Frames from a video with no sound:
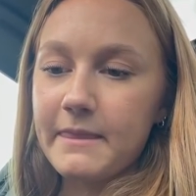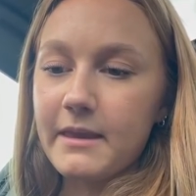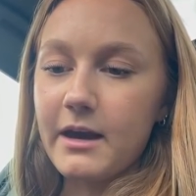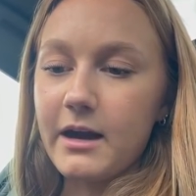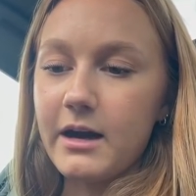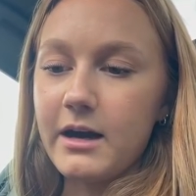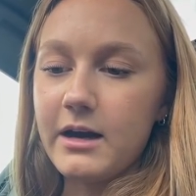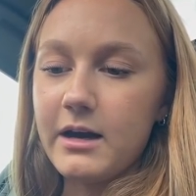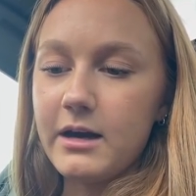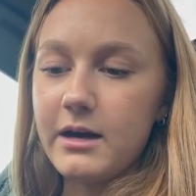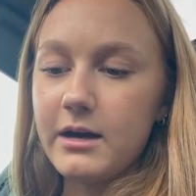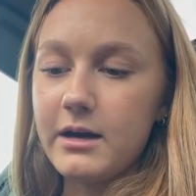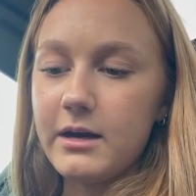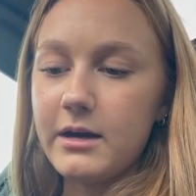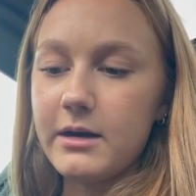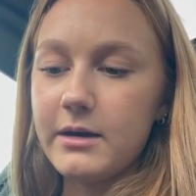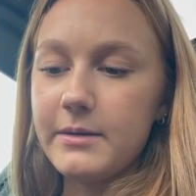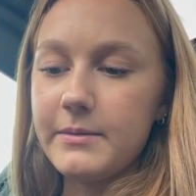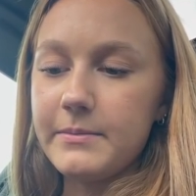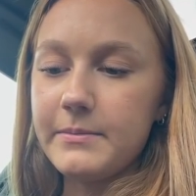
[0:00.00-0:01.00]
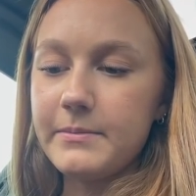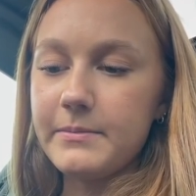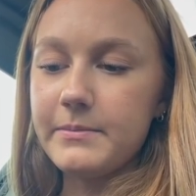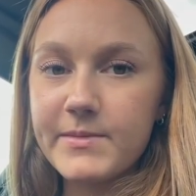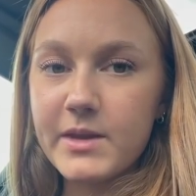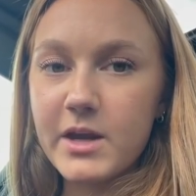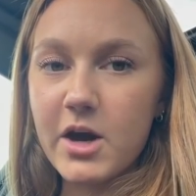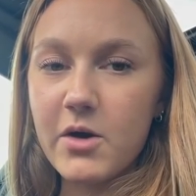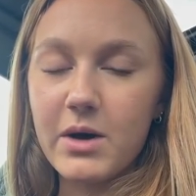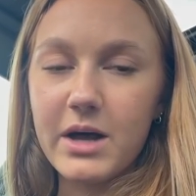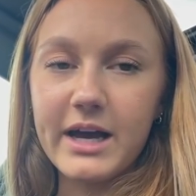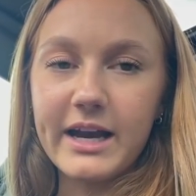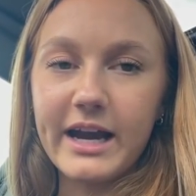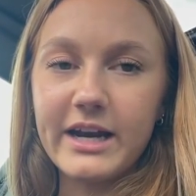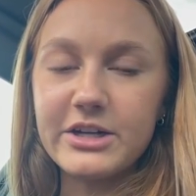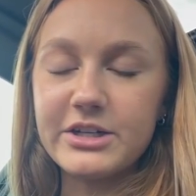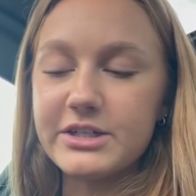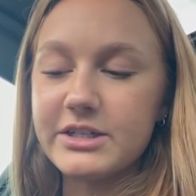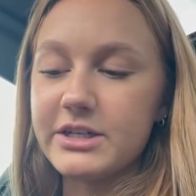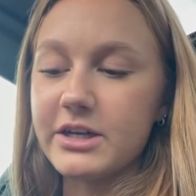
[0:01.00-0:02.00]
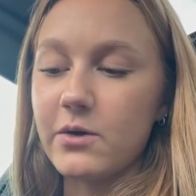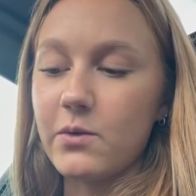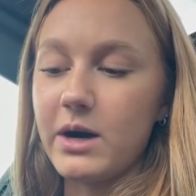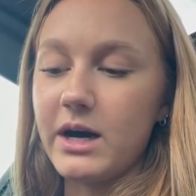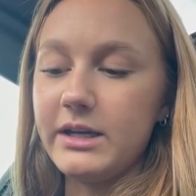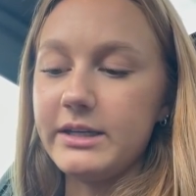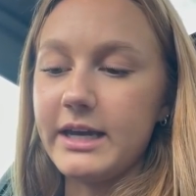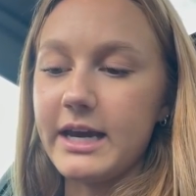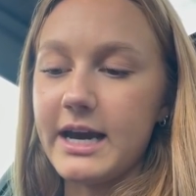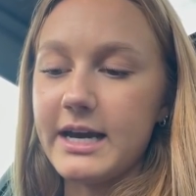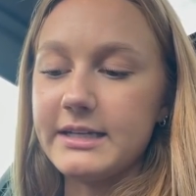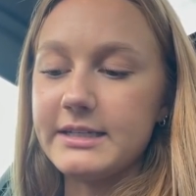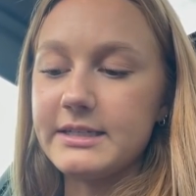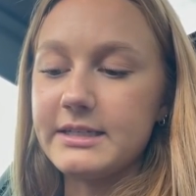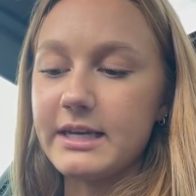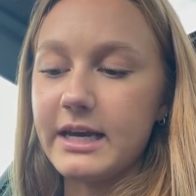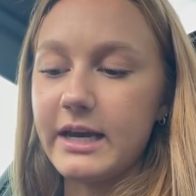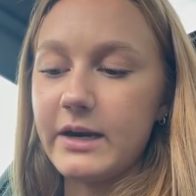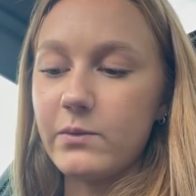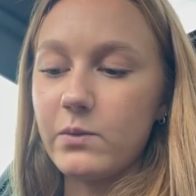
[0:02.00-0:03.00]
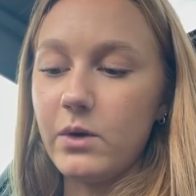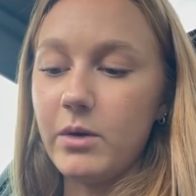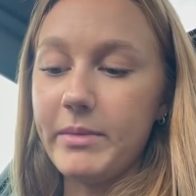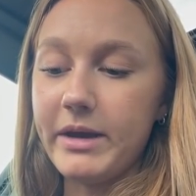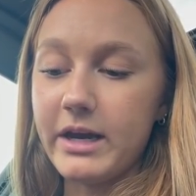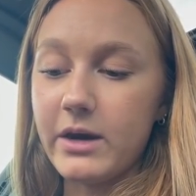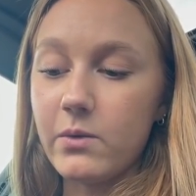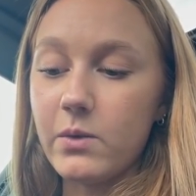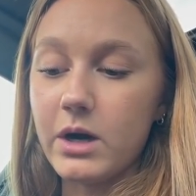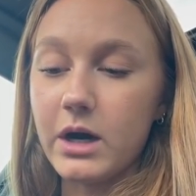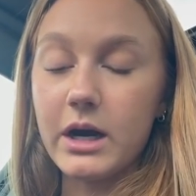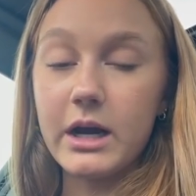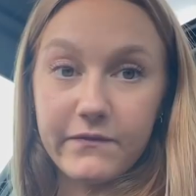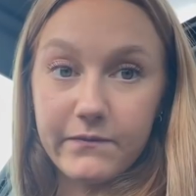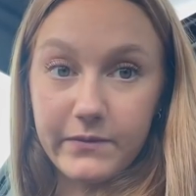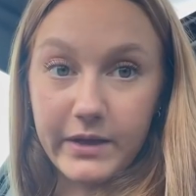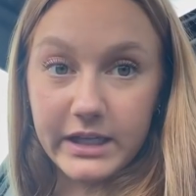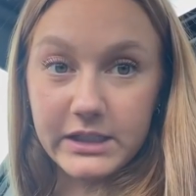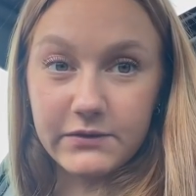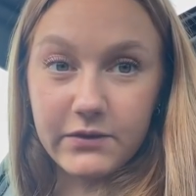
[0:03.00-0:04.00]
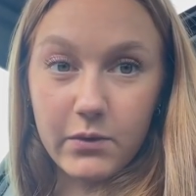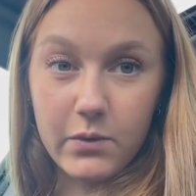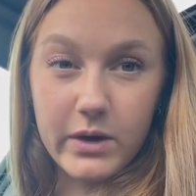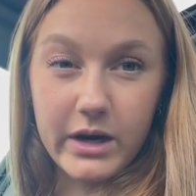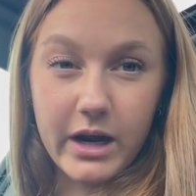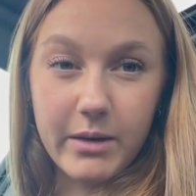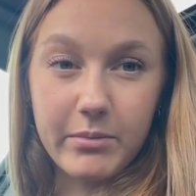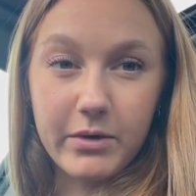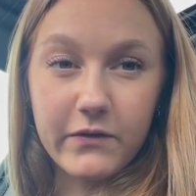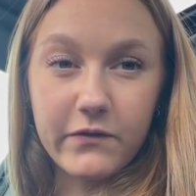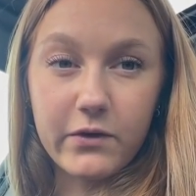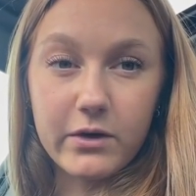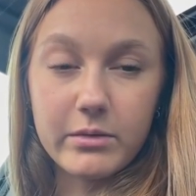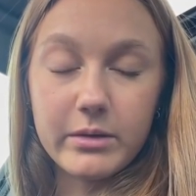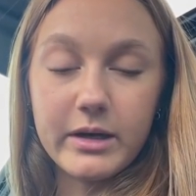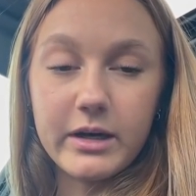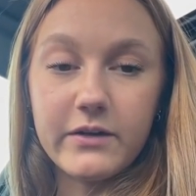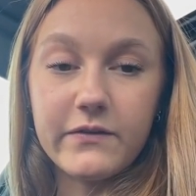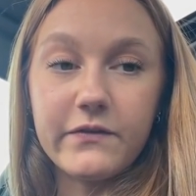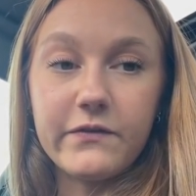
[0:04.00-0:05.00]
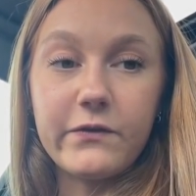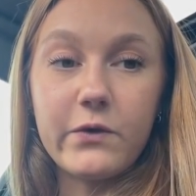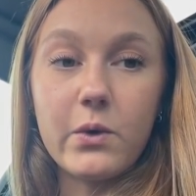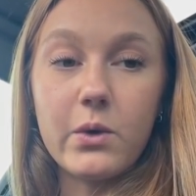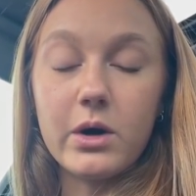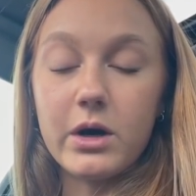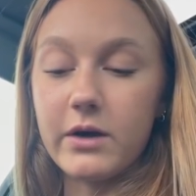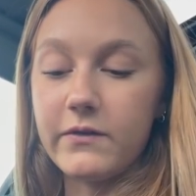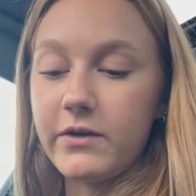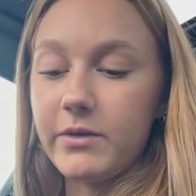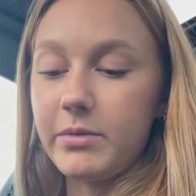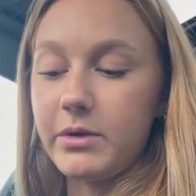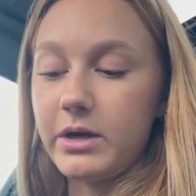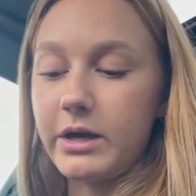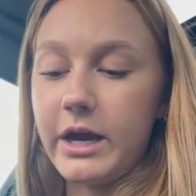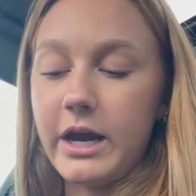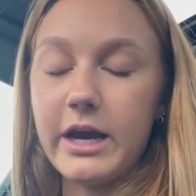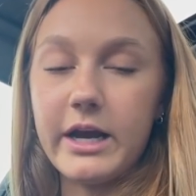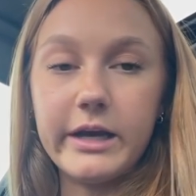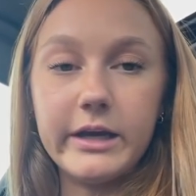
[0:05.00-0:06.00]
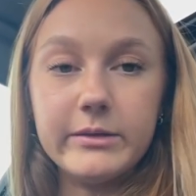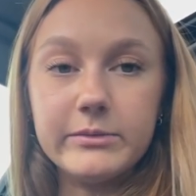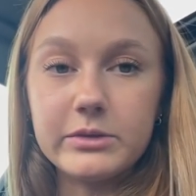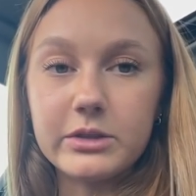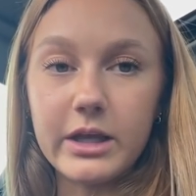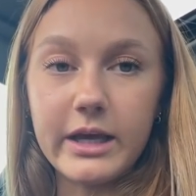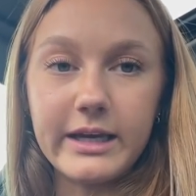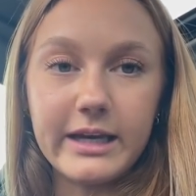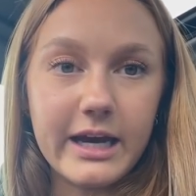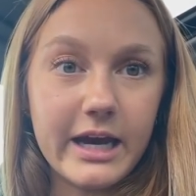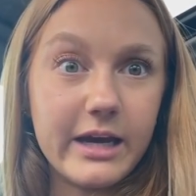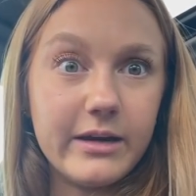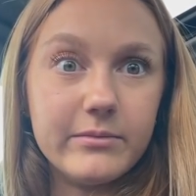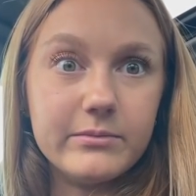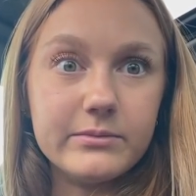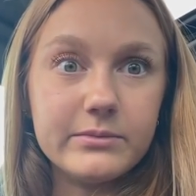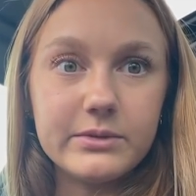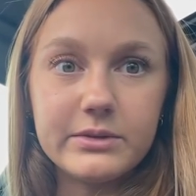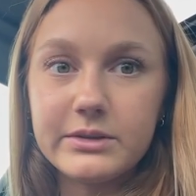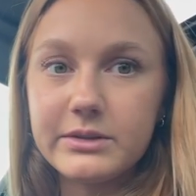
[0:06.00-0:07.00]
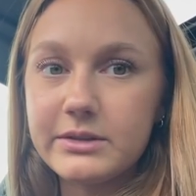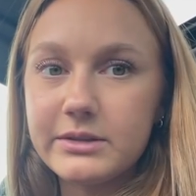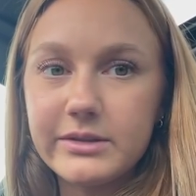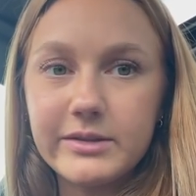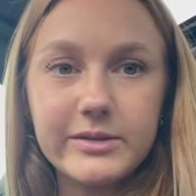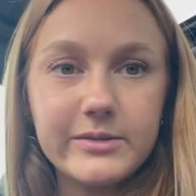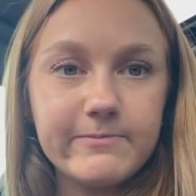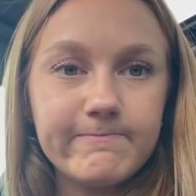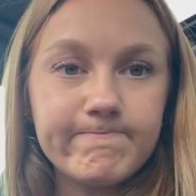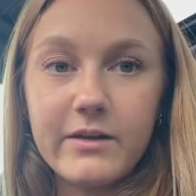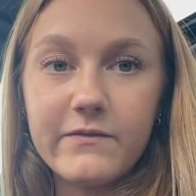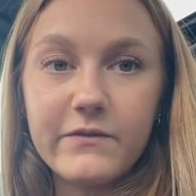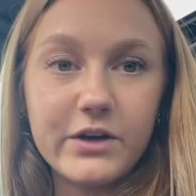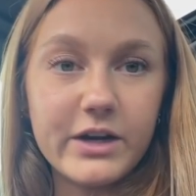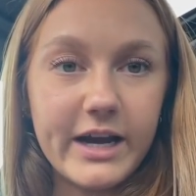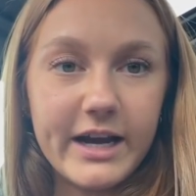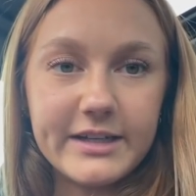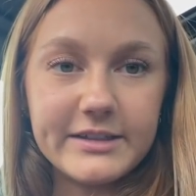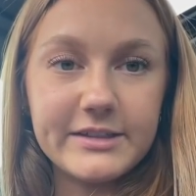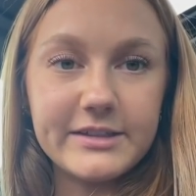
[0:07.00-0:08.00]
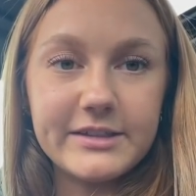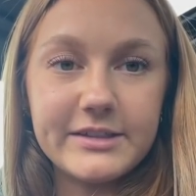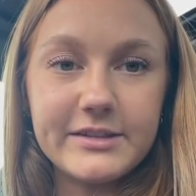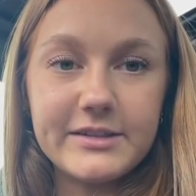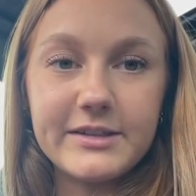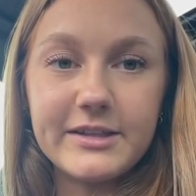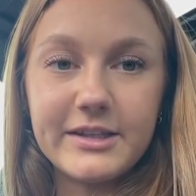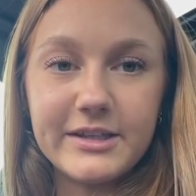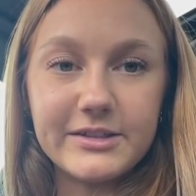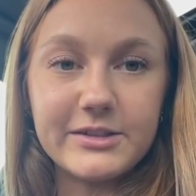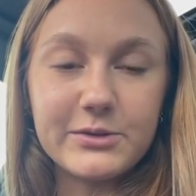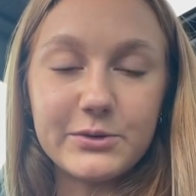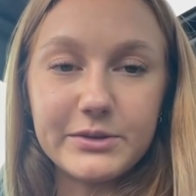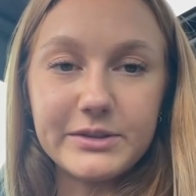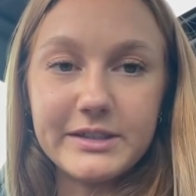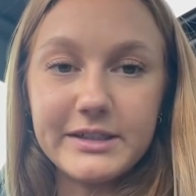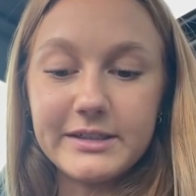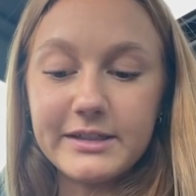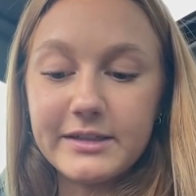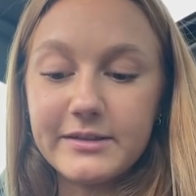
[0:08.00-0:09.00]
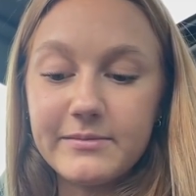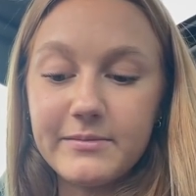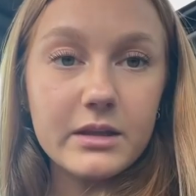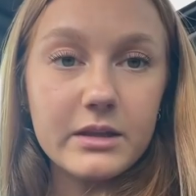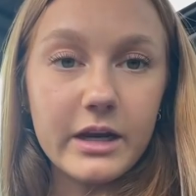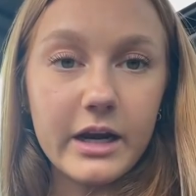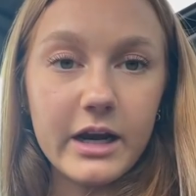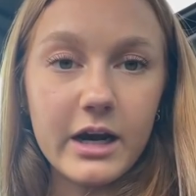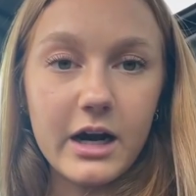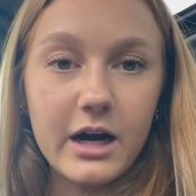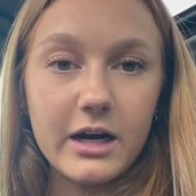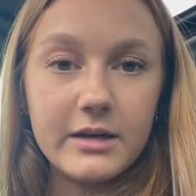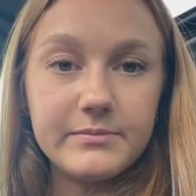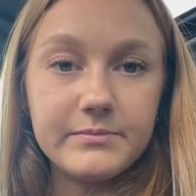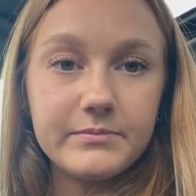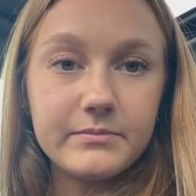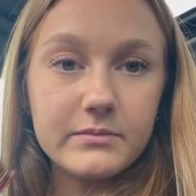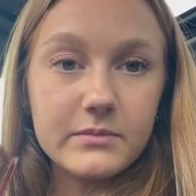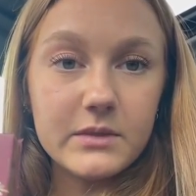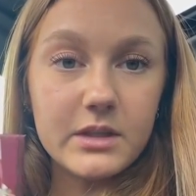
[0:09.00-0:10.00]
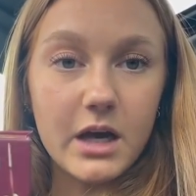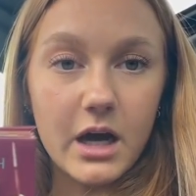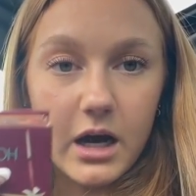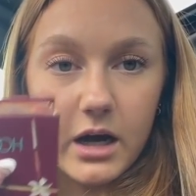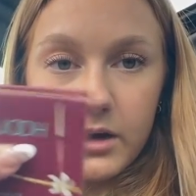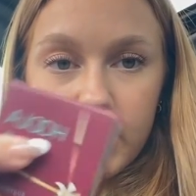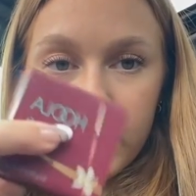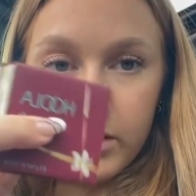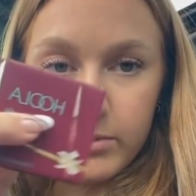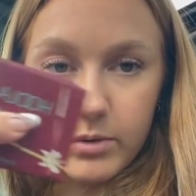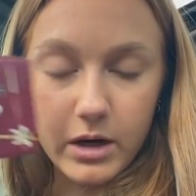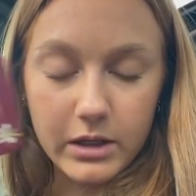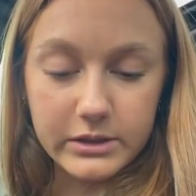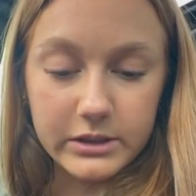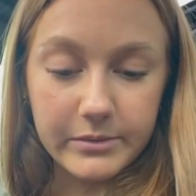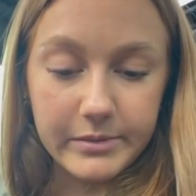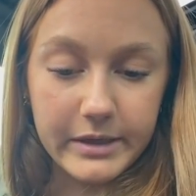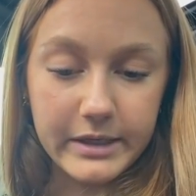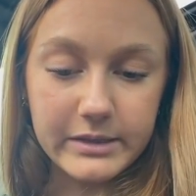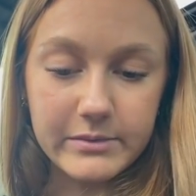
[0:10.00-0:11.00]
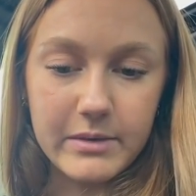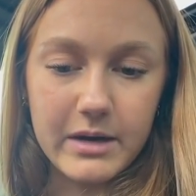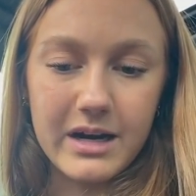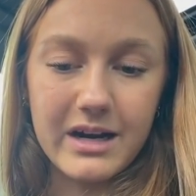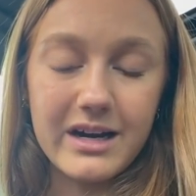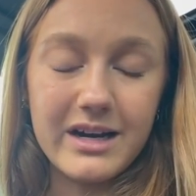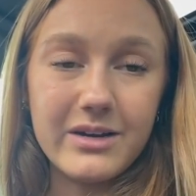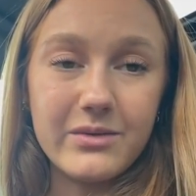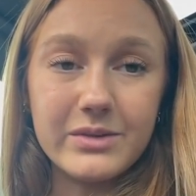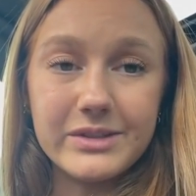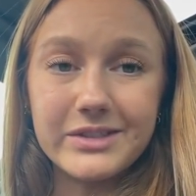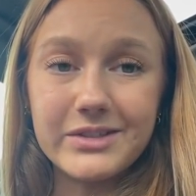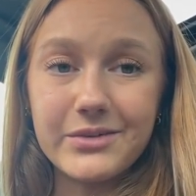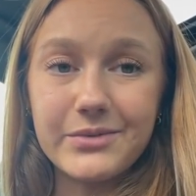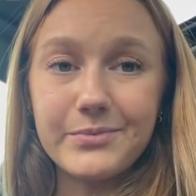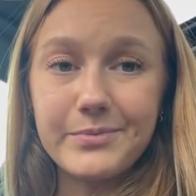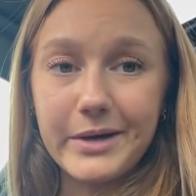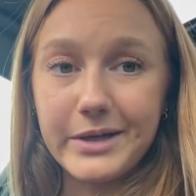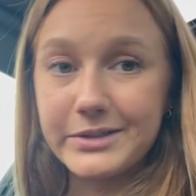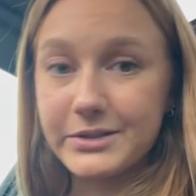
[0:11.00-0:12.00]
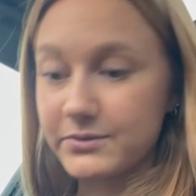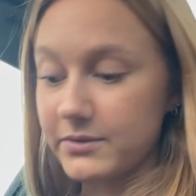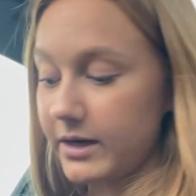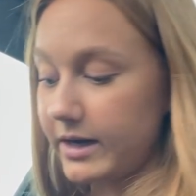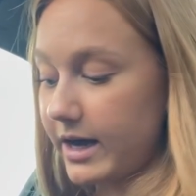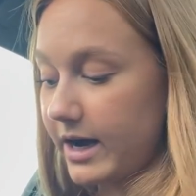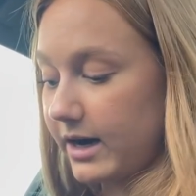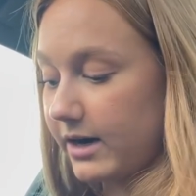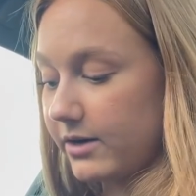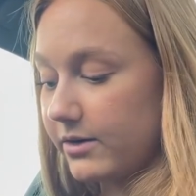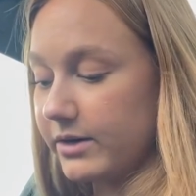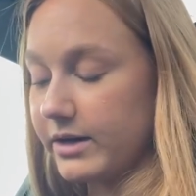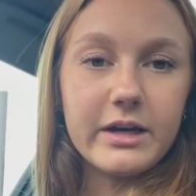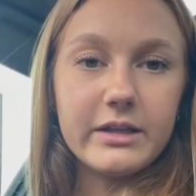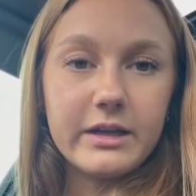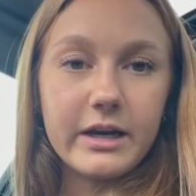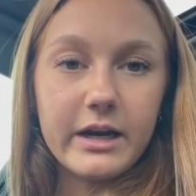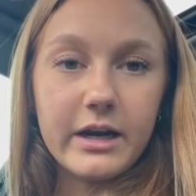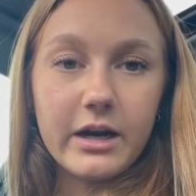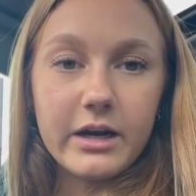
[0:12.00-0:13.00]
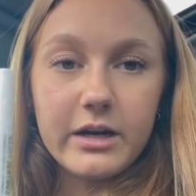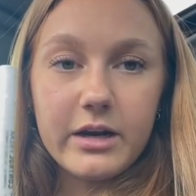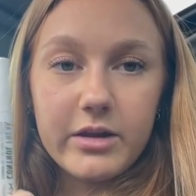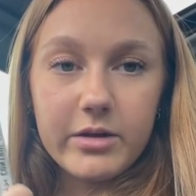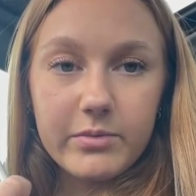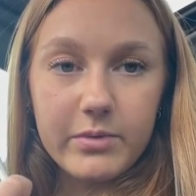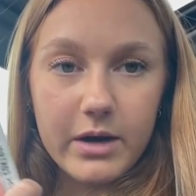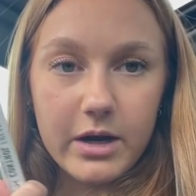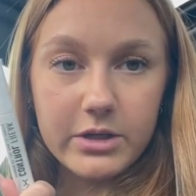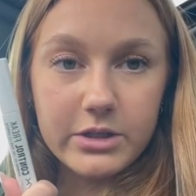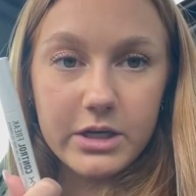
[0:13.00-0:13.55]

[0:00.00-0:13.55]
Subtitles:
Oh well, I kind of just took a wild guess and we'll make it work. That's for when I'm performing for football games or like games for dance this school season. Then I got the Hoola bronzer because mine was about to run out. And then I got another brow